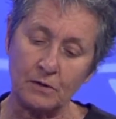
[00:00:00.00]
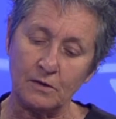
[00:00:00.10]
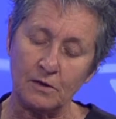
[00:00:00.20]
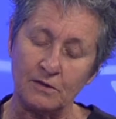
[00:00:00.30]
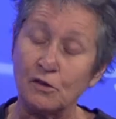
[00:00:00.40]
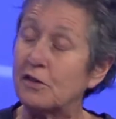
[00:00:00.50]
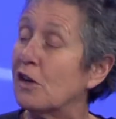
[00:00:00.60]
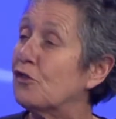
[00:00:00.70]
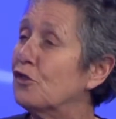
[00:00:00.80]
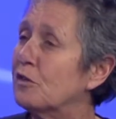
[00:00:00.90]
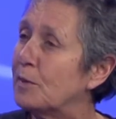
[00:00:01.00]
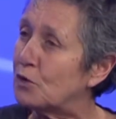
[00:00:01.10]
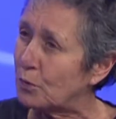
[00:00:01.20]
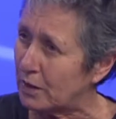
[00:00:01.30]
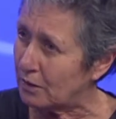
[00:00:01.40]
associations
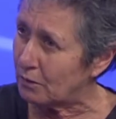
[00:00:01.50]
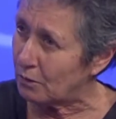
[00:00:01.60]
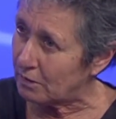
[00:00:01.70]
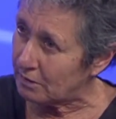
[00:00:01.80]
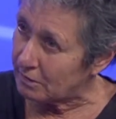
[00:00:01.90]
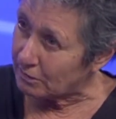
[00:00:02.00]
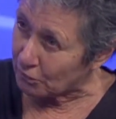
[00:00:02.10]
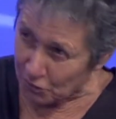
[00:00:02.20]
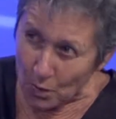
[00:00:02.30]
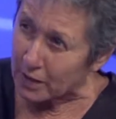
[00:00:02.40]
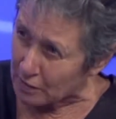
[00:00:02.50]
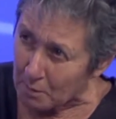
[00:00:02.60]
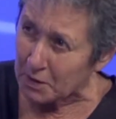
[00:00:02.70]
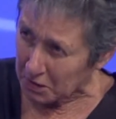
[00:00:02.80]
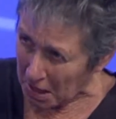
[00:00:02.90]
betwing
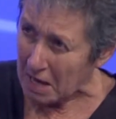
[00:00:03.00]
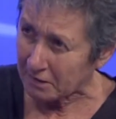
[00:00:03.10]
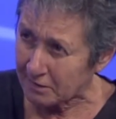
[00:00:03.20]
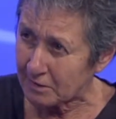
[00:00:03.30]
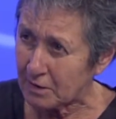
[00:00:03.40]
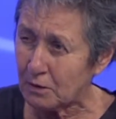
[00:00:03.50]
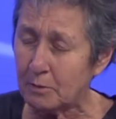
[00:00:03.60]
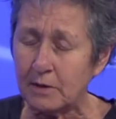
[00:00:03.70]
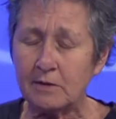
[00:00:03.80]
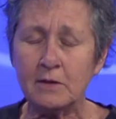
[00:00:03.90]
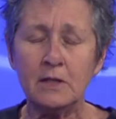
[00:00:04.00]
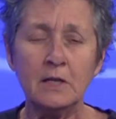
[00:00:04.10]
socioeconomic class and obesity.